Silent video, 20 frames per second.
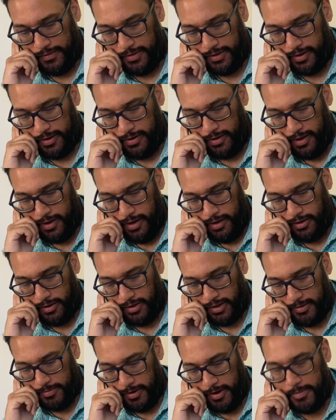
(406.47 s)
So just
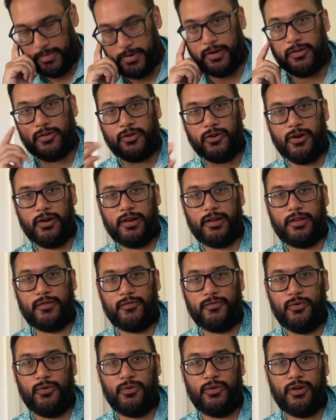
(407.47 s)
a moment of silence for
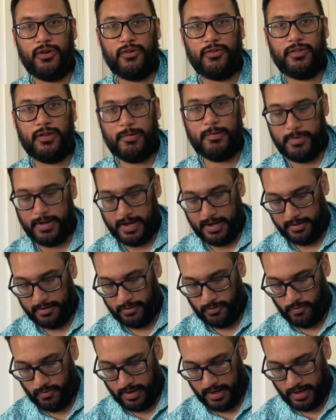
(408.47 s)
all those that passed
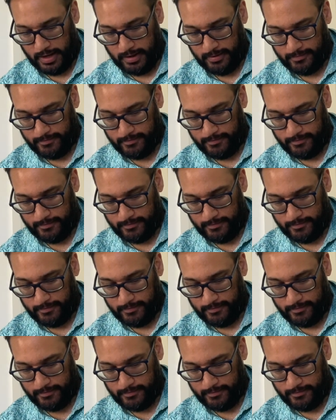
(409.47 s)
away.